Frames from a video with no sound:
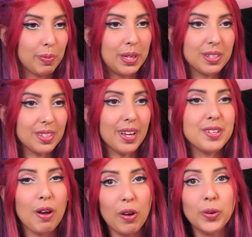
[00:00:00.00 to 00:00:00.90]
Because I
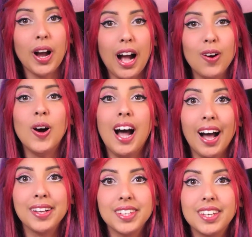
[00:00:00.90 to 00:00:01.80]
know how
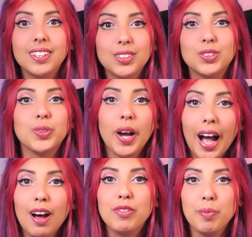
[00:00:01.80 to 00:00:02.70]
hard it is to
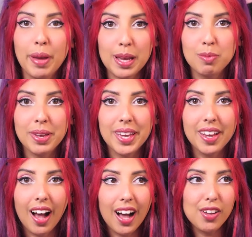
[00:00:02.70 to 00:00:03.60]
have a baby,
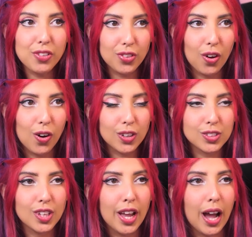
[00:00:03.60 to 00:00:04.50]
I thought
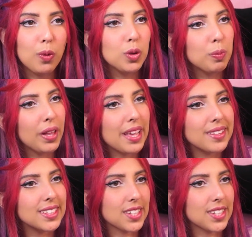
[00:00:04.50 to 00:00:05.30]
I would play this